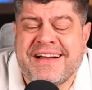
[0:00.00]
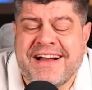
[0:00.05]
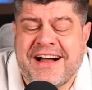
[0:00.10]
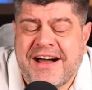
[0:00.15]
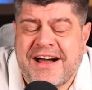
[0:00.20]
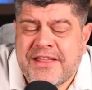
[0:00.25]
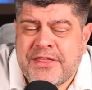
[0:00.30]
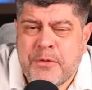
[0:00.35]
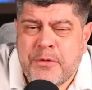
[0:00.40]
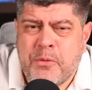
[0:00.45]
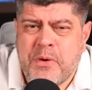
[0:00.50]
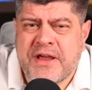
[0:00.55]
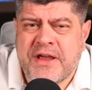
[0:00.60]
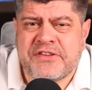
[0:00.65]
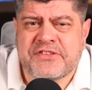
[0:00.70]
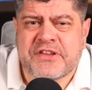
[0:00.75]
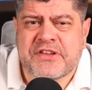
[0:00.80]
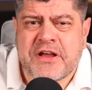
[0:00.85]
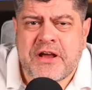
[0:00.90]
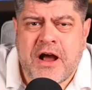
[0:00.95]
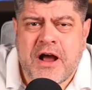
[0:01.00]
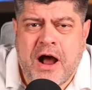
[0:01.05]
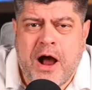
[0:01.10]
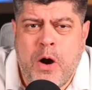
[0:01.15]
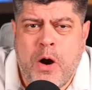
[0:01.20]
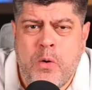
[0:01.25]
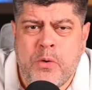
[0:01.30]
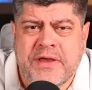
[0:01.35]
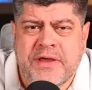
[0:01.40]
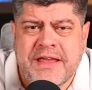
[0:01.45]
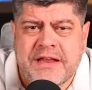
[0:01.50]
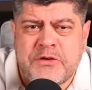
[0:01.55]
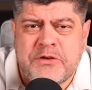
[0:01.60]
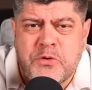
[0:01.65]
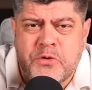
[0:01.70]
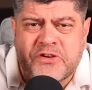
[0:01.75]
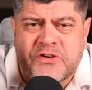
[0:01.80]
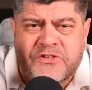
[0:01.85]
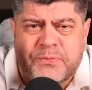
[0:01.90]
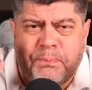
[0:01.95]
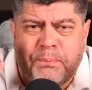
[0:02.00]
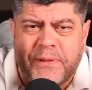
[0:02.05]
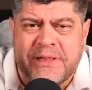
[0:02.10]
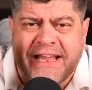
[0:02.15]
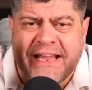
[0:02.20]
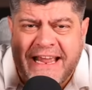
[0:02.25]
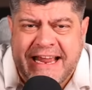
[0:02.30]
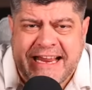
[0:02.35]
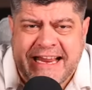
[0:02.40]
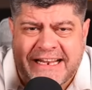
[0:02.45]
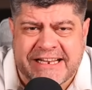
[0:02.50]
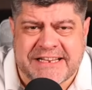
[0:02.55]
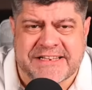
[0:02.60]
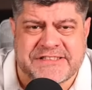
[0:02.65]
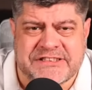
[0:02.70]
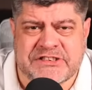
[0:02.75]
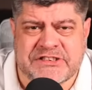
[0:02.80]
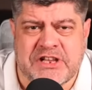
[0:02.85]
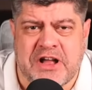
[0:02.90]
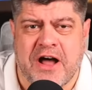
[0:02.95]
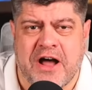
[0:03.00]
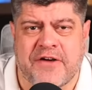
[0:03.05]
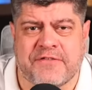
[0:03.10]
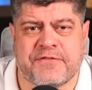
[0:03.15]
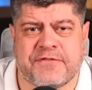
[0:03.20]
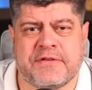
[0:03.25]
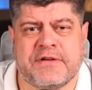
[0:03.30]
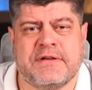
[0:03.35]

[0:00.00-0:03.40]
Otherwise, how can you explain this stuff?